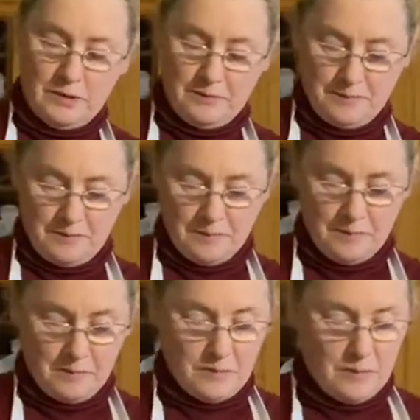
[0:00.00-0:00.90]

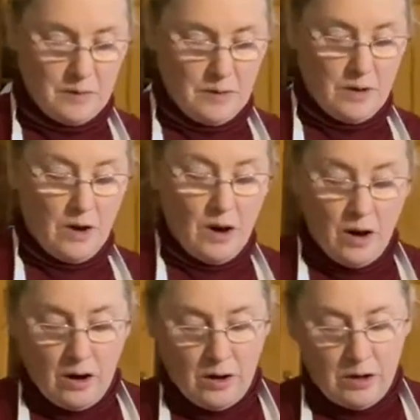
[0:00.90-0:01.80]

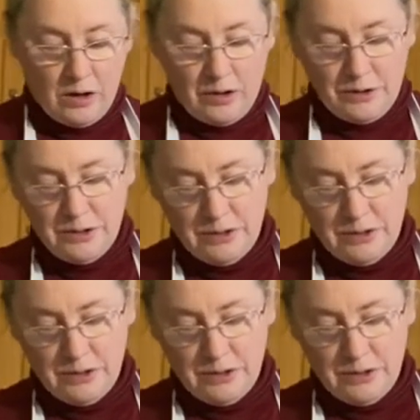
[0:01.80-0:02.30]
Or